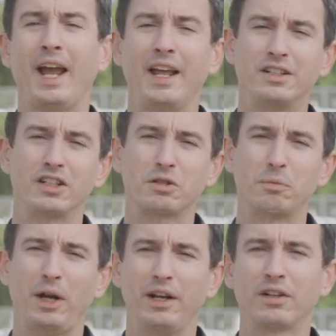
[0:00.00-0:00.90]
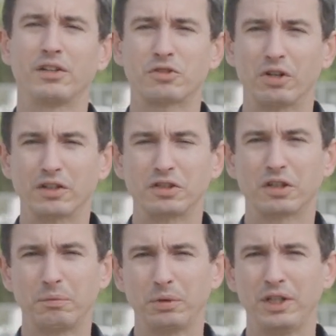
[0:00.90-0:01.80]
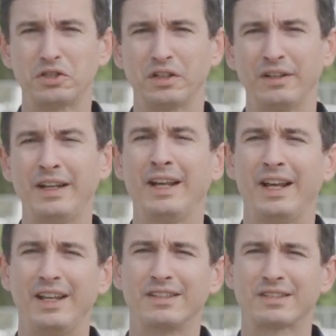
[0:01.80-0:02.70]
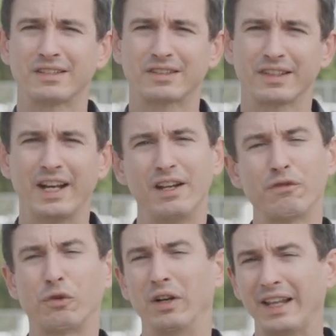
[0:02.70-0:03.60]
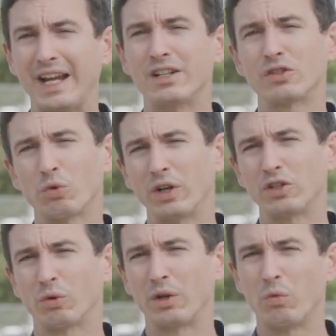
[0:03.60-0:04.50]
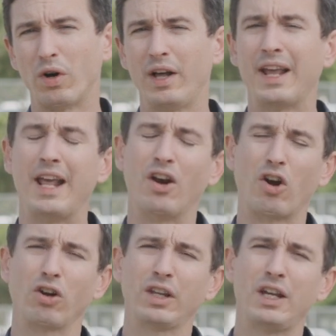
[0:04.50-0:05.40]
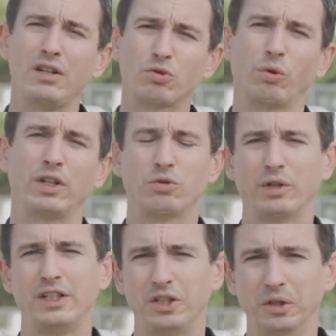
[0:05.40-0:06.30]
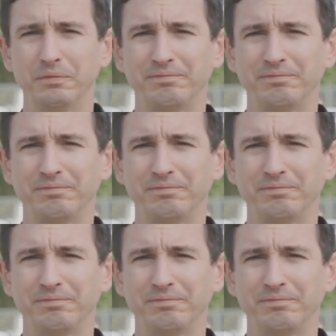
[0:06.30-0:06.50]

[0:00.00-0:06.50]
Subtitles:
Anticipated construction completion is slated for late 2021 and early 2022.